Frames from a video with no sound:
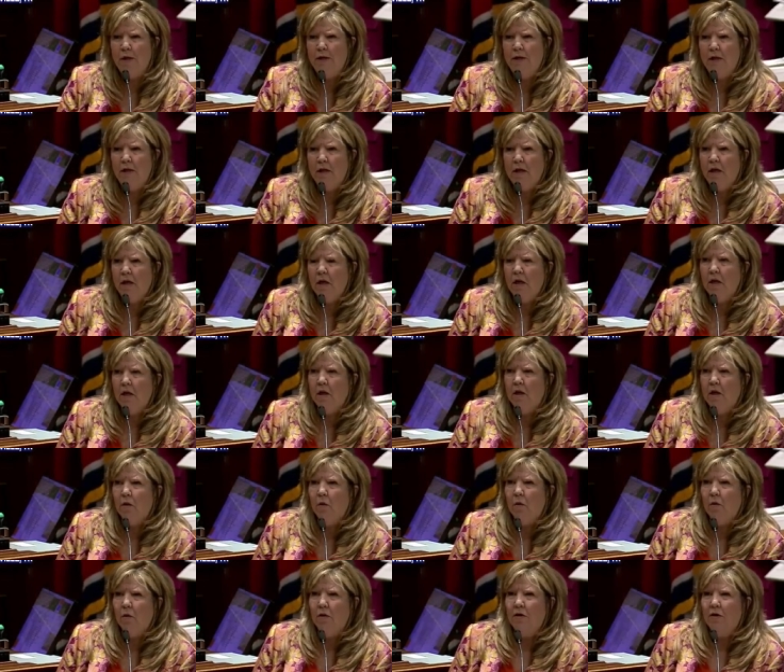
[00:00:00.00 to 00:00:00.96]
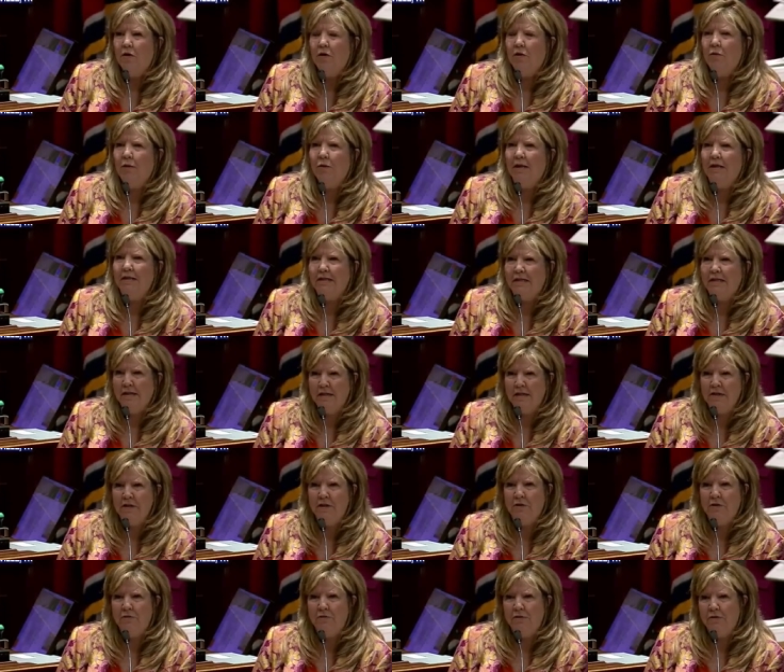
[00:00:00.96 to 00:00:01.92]
What? You
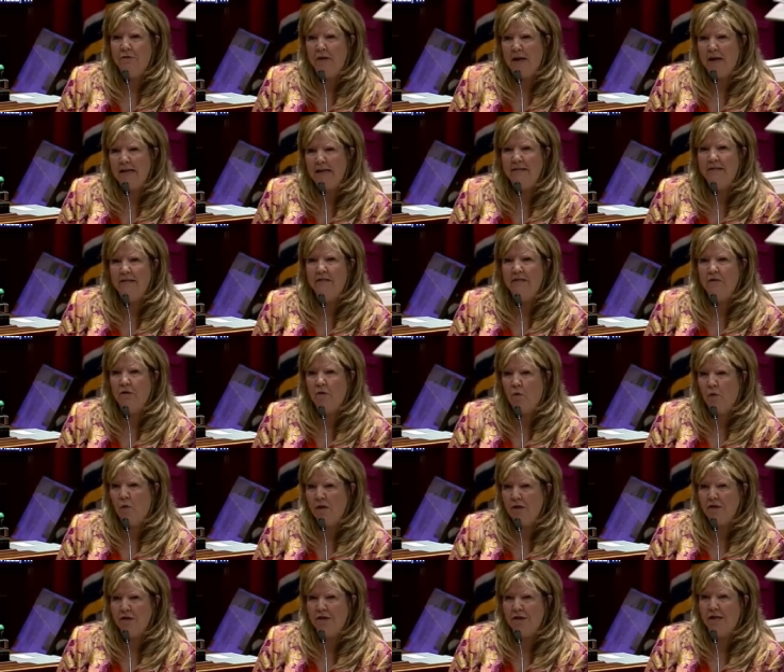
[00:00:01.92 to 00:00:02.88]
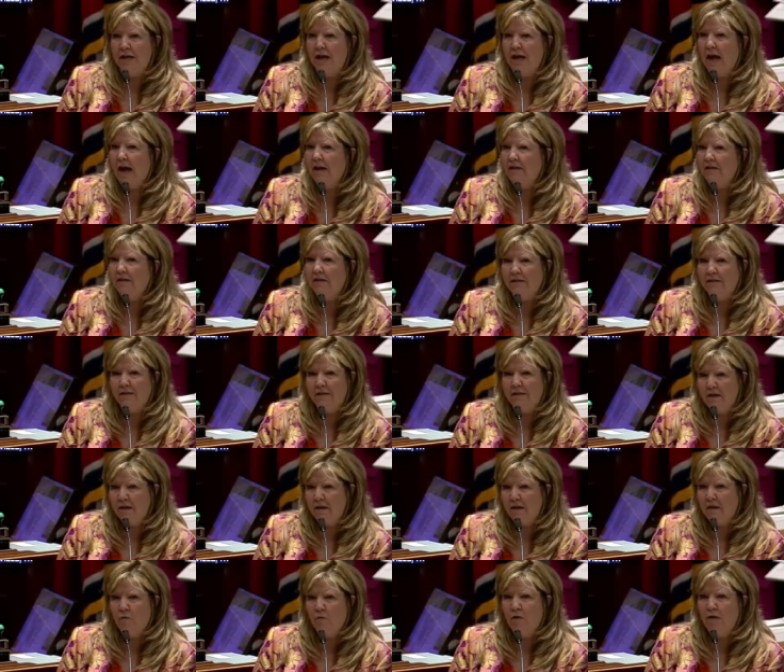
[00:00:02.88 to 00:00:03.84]
continue to ask this question. I
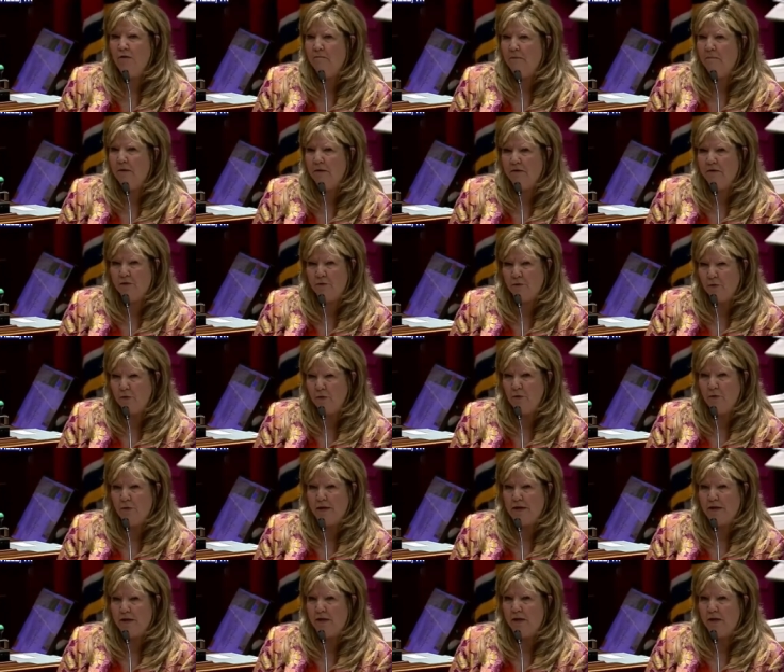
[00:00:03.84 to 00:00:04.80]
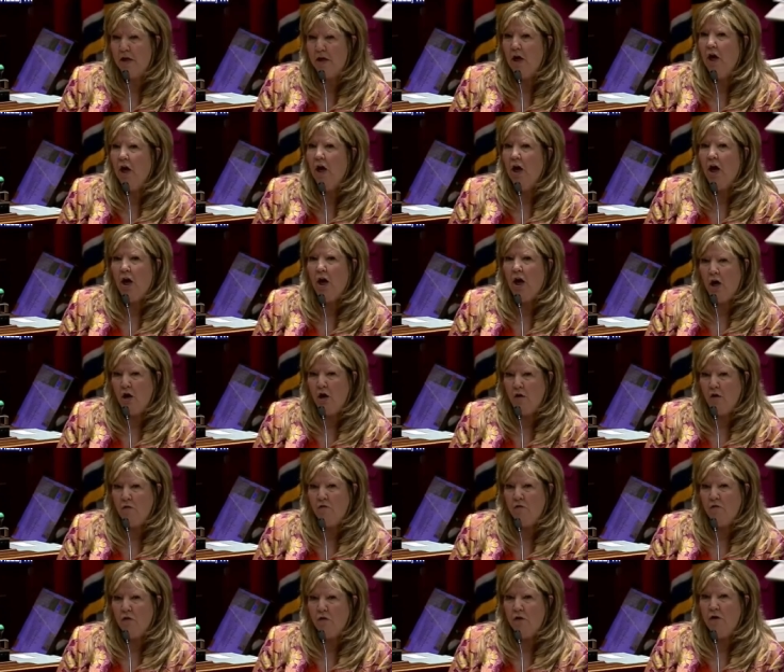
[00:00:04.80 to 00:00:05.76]
think we've been through it
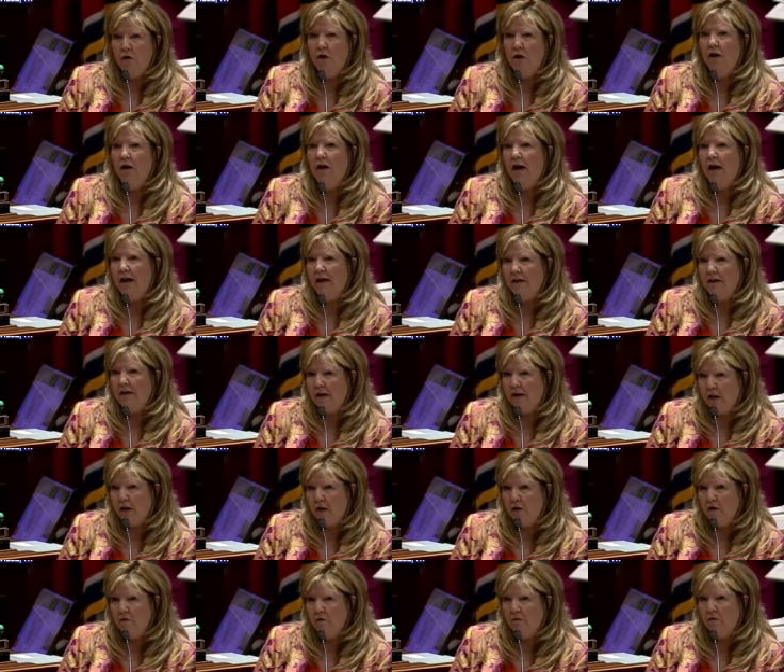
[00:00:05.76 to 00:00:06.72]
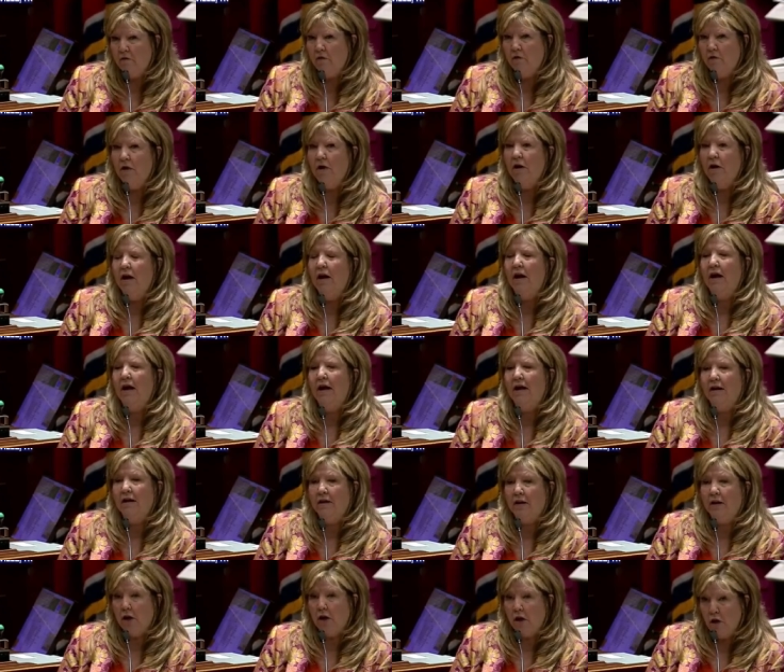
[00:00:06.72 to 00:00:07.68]
over and over
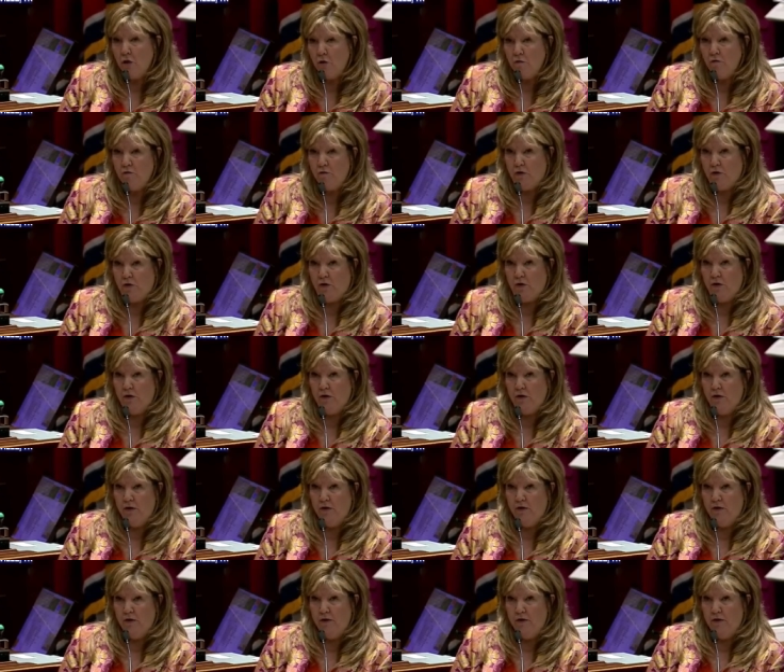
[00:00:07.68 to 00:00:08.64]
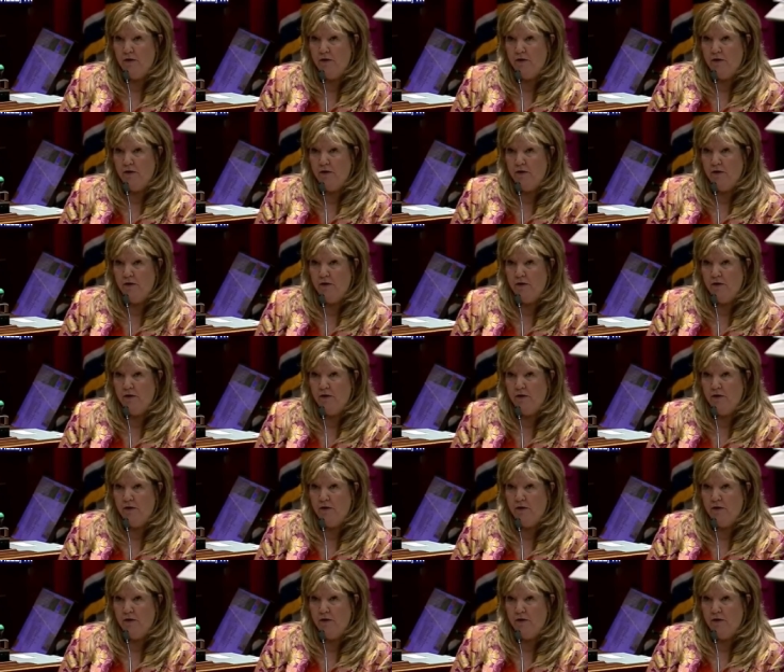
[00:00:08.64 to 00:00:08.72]
and over.